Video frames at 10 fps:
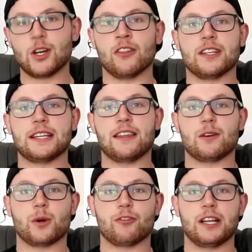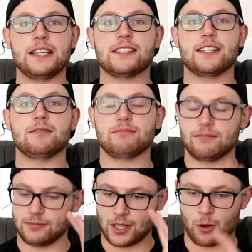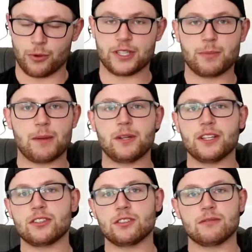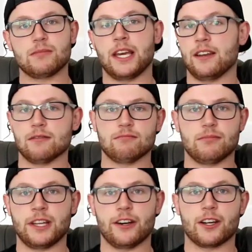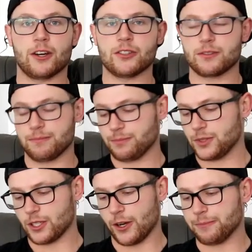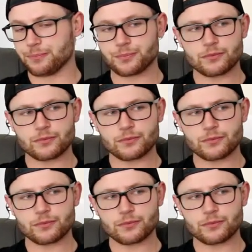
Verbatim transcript: on the day that I want to release it, I'll press publish, and there it goes. So